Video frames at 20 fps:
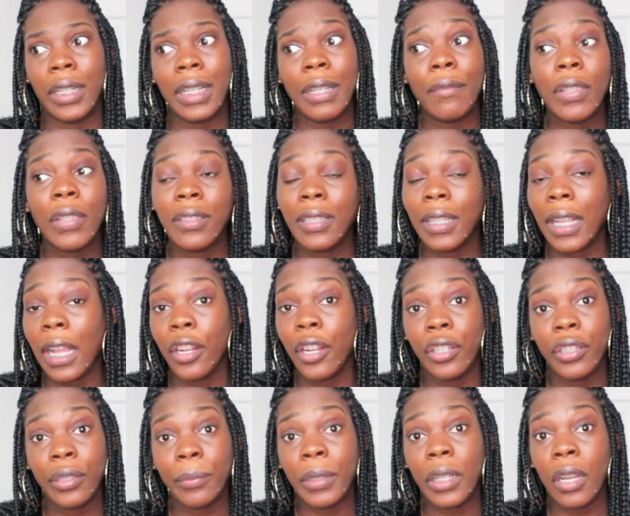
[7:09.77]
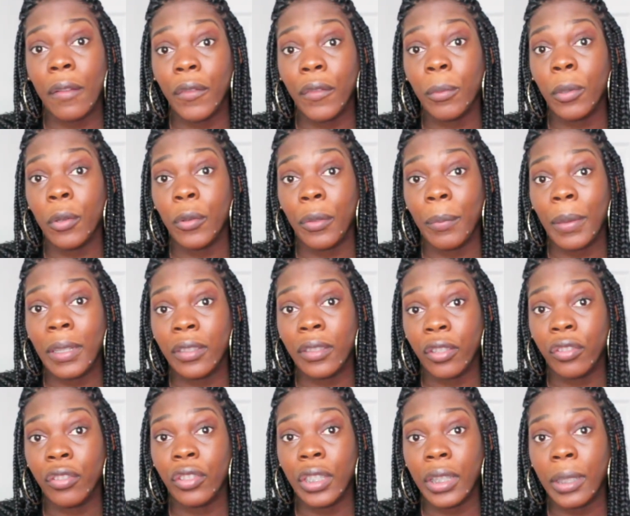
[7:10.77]
Even to get her to be comfortable with my
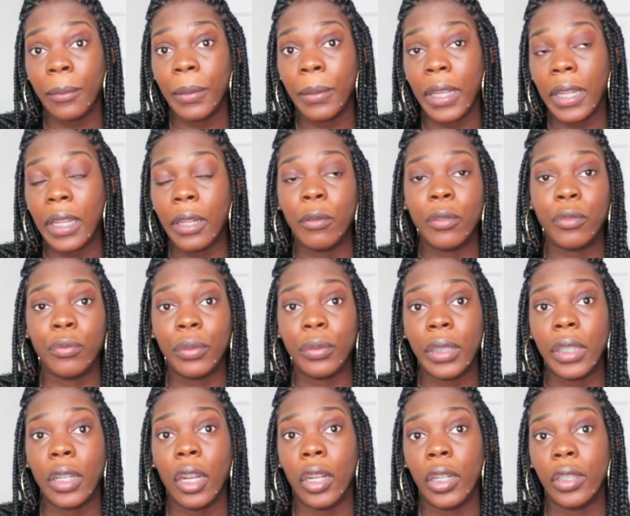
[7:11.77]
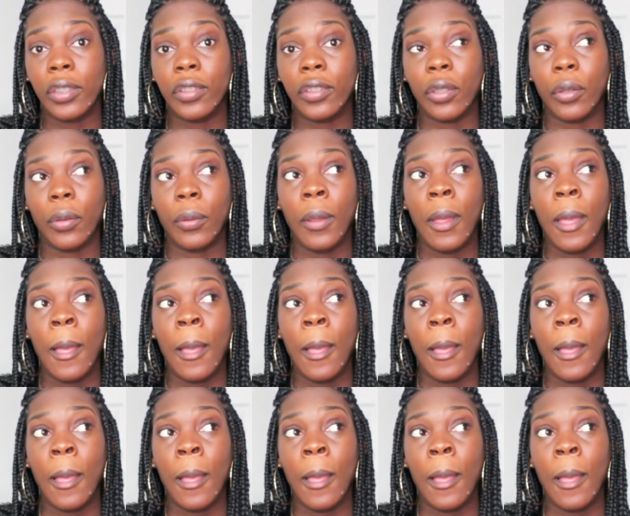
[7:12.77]
sister in the beginning was really hard. So